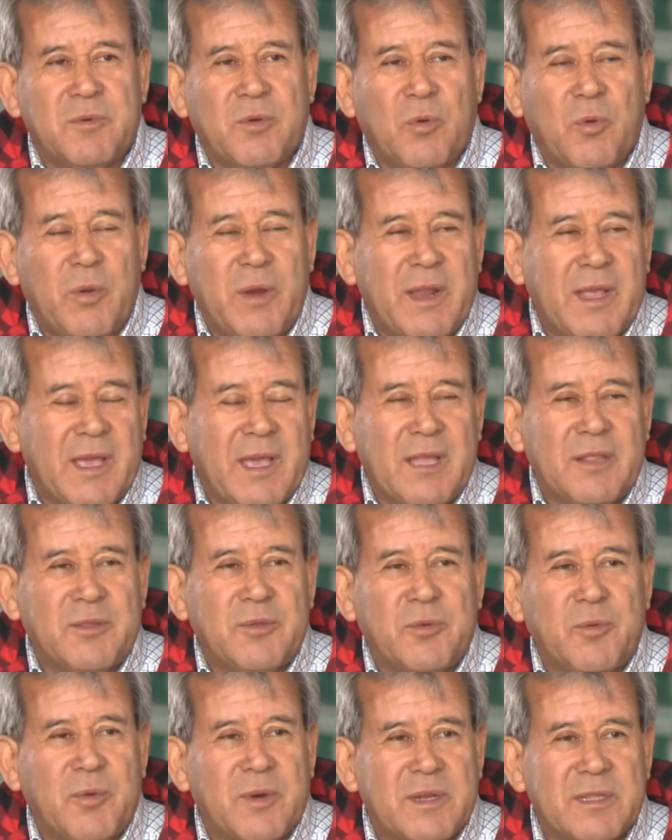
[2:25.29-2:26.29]
We didn't have
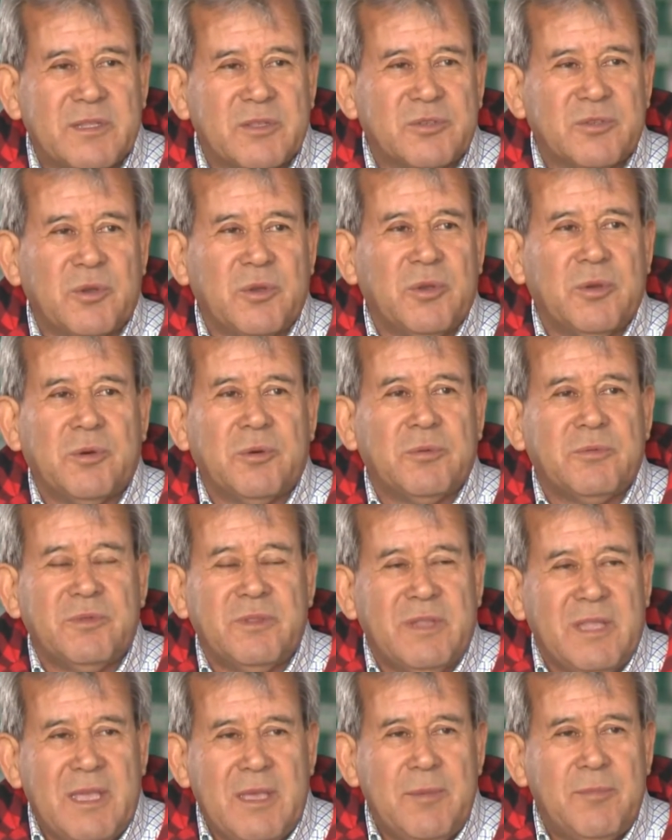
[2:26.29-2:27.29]
to work the soil
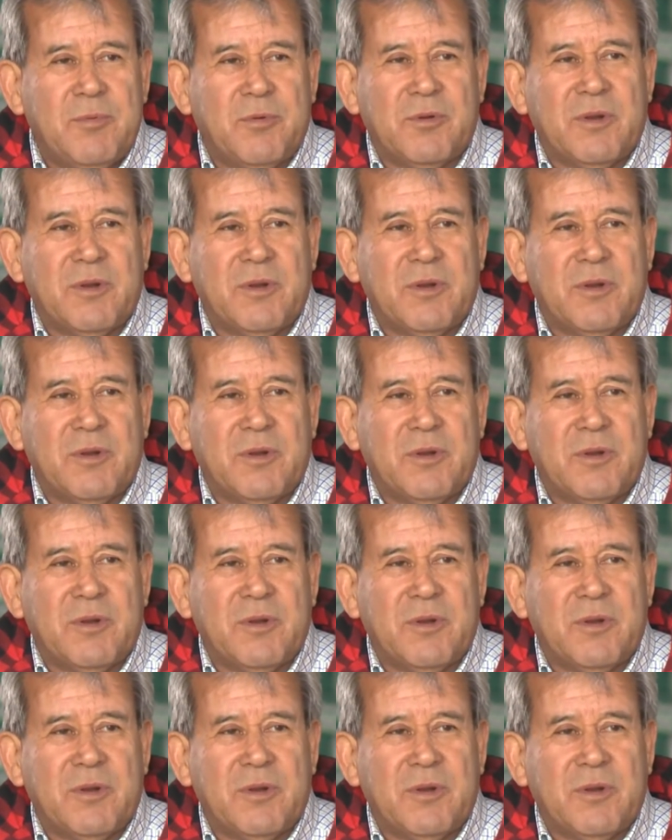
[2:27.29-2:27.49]
deep